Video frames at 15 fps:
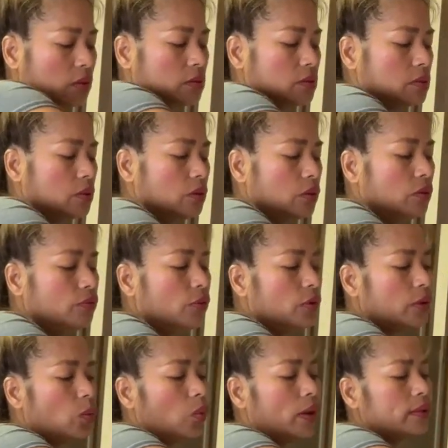So for
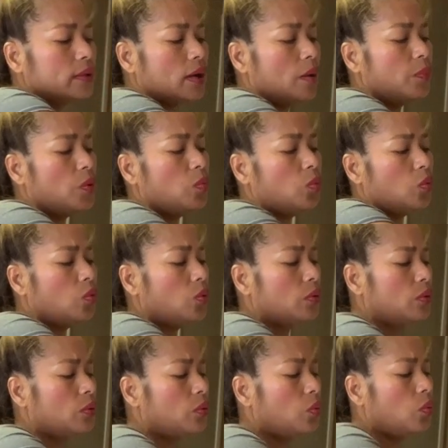the 1 cup
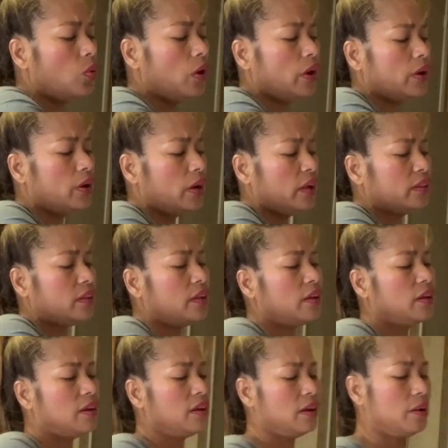of water, I think
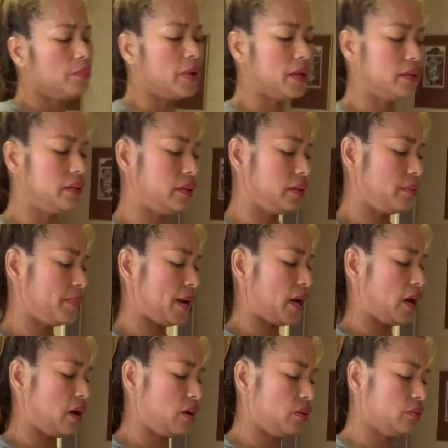I might need
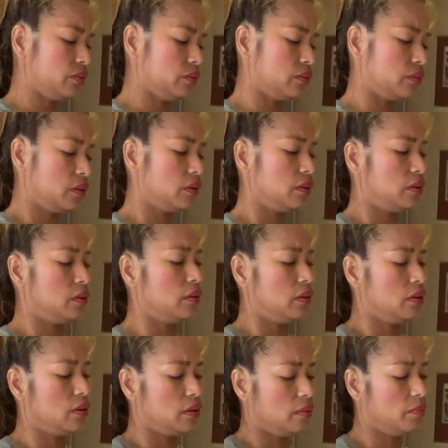about
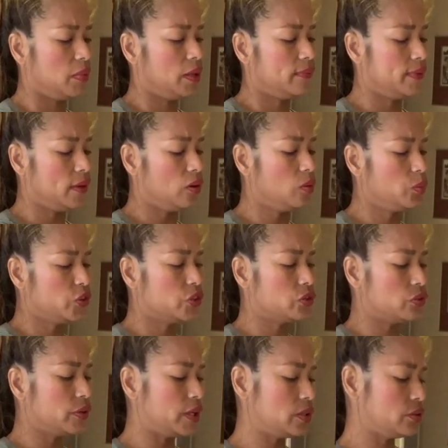maybe almost
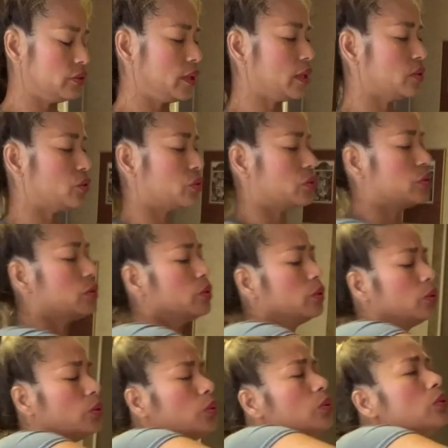3. So that's
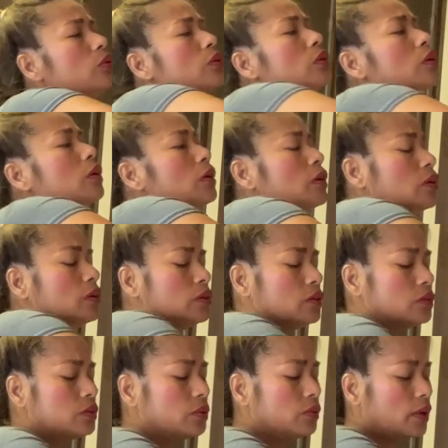
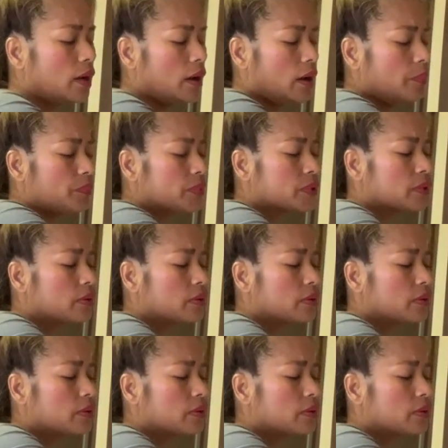2 cups.